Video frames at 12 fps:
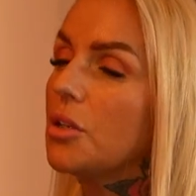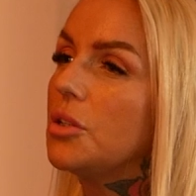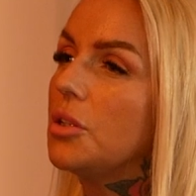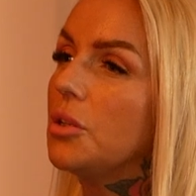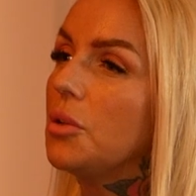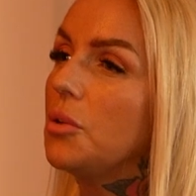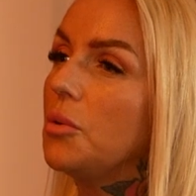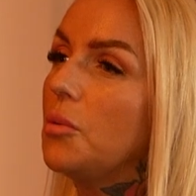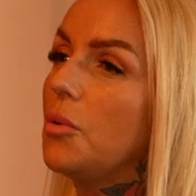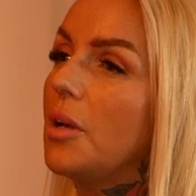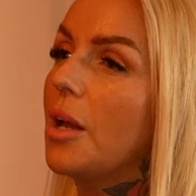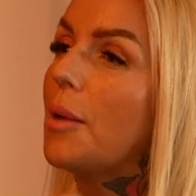
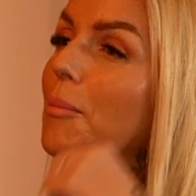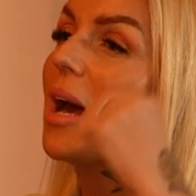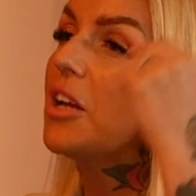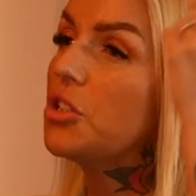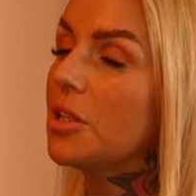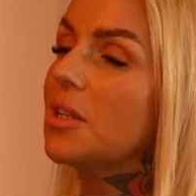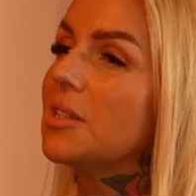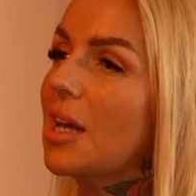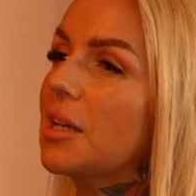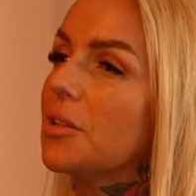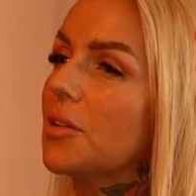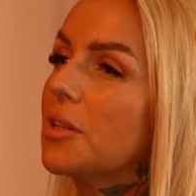to imagine as
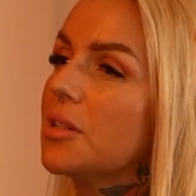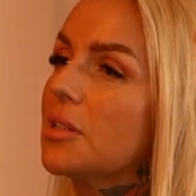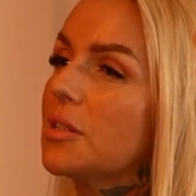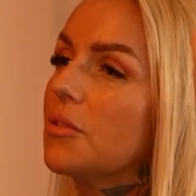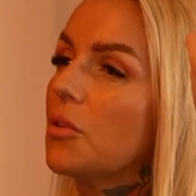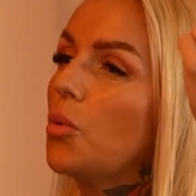adults